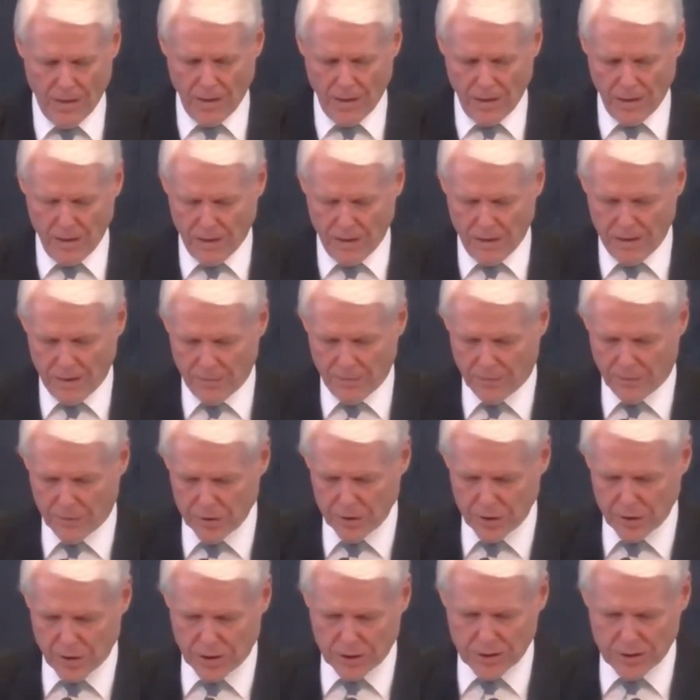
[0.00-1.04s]
1 John
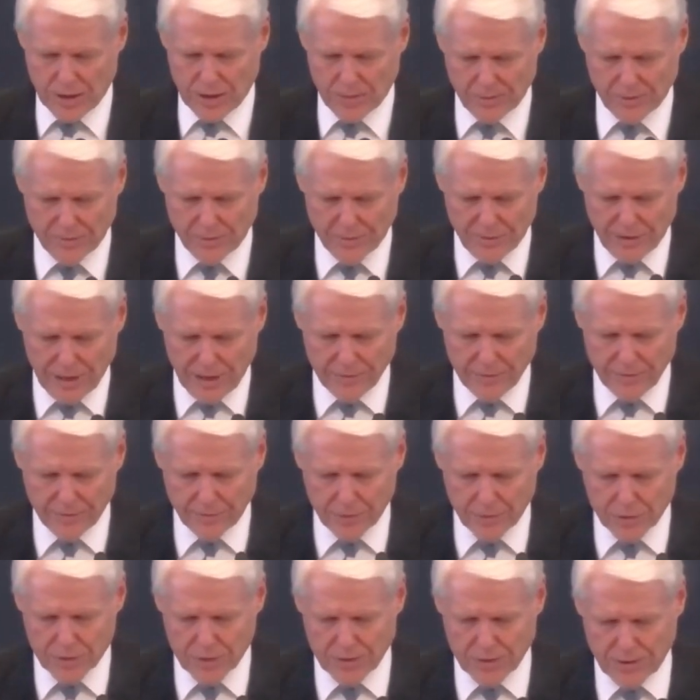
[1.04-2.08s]
chapter 5 and verse
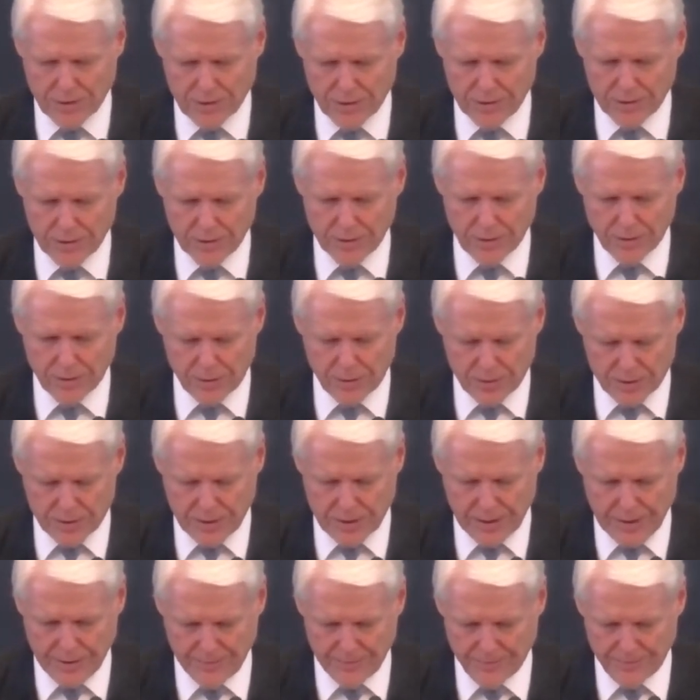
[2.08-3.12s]
13.
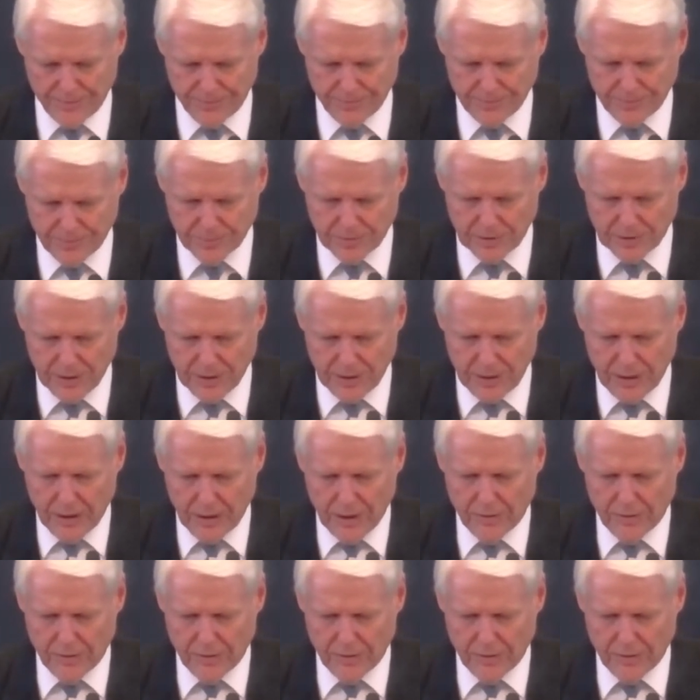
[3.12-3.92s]
These